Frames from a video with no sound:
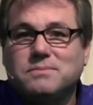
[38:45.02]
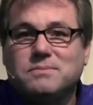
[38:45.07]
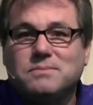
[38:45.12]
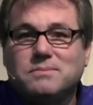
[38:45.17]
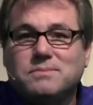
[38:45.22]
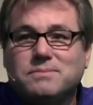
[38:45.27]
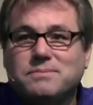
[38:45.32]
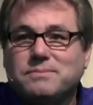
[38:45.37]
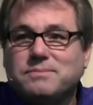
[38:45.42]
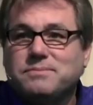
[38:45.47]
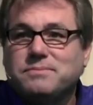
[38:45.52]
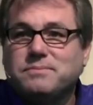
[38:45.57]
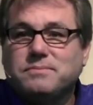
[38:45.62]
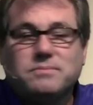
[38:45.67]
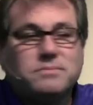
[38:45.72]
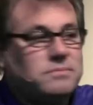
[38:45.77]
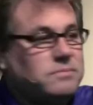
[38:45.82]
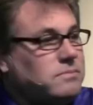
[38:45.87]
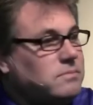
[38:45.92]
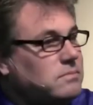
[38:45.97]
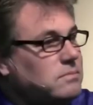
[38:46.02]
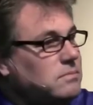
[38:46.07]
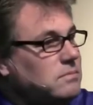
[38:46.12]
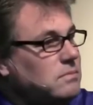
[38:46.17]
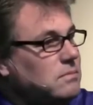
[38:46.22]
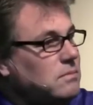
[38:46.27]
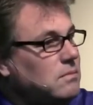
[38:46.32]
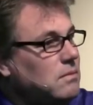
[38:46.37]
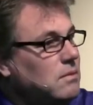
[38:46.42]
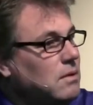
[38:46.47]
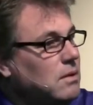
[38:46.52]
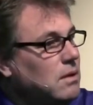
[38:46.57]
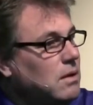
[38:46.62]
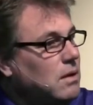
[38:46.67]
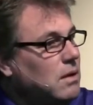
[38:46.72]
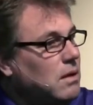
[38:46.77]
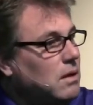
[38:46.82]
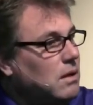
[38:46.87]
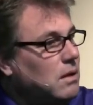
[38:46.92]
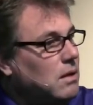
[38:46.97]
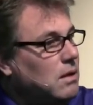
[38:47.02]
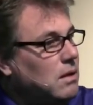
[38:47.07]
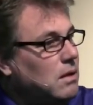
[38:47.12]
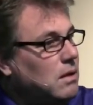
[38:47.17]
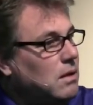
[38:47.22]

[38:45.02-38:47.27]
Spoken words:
Nothing is said.